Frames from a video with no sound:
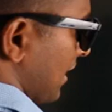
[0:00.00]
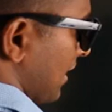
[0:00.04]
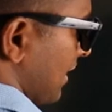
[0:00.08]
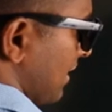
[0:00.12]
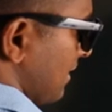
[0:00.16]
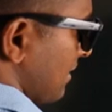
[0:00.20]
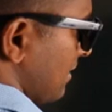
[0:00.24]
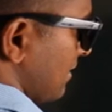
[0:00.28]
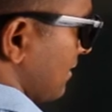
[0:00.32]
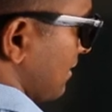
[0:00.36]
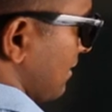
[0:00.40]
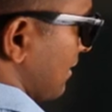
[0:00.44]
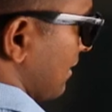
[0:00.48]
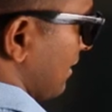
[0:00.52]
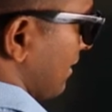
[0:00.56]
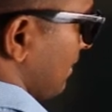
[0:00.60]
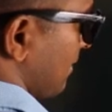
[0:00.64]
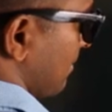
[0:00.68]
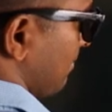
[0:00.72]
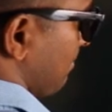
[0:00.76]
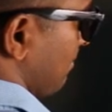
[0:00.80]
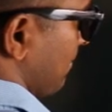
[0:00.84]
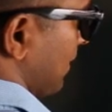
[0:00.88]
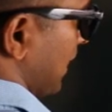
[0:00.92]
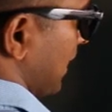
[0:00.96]
this,
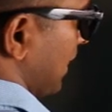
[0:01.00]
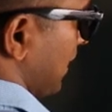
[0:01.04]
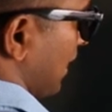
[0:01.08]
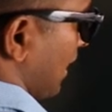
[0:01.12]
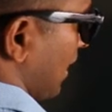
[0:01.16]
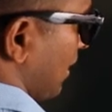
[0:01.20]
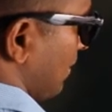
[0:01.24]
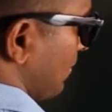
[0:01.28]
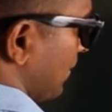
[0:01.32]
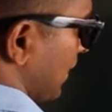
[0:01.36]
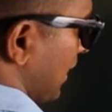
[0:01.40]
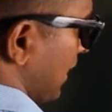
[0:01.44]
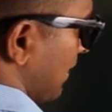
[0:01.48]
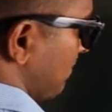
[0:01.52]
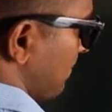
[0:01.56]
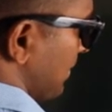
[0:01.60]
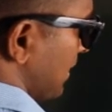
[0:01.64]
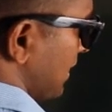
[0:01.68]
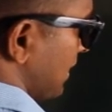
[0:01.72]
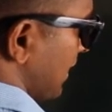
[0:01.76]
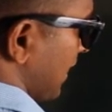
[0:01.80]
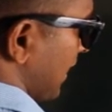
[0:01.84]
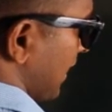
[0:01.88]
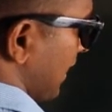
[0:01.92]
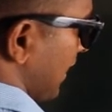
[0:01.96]
bring down the
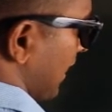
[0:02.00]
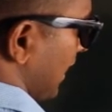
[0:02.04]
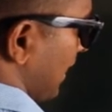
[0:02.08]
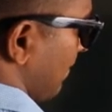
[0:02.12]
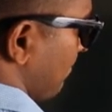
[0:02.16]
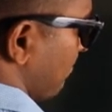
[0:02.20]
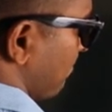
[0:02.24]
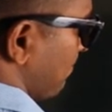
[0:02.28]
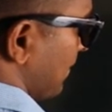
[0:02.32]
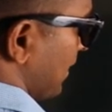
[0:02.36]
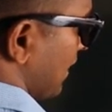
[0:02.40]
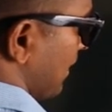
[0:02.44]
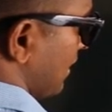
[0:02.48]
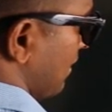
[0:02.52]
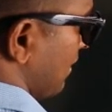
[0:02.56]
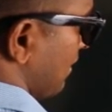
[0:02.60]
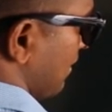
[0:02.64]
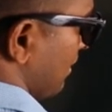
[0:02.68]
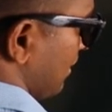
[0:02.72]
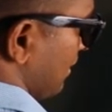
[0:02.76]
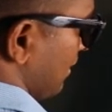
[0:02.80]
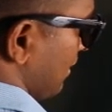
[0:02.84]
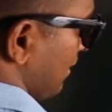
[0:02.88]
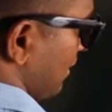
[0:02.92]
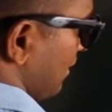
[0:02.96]
beside number,
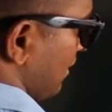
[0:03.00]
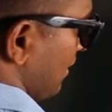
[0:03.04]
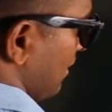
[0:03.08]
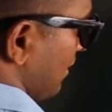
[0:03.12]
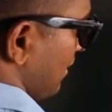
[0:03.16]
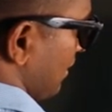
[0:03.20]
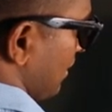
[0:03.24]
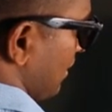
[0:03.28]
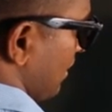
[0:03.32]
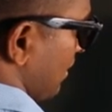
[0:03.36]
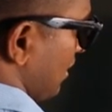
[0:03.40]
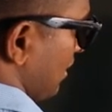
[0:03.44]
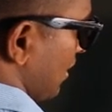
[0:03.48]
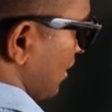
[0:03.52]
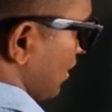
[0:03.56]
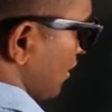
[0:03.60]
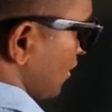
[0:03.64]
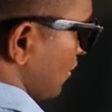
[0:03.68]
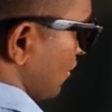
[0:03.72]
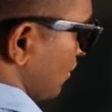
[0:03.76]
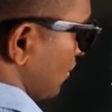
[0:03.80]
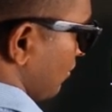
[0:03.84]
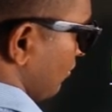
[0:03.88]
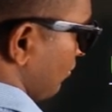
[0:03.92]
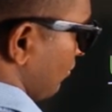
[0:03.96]

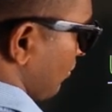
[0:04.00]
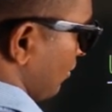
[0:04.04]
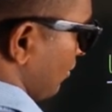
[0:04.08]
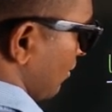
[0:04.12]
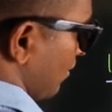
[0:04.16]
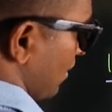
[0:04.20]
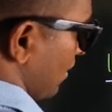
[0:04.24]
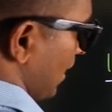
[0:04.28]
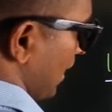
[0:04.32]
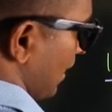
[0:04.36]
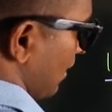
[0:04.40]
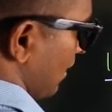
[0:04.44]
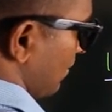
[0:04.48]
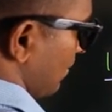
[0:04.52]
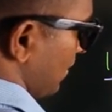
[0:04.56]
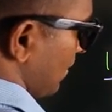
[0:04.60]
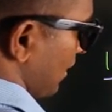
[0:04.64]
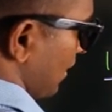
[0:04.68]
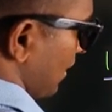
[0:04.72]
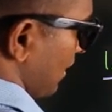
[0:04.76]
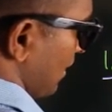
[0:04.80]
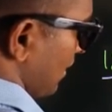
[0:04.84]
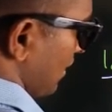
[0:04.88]
so 4 down,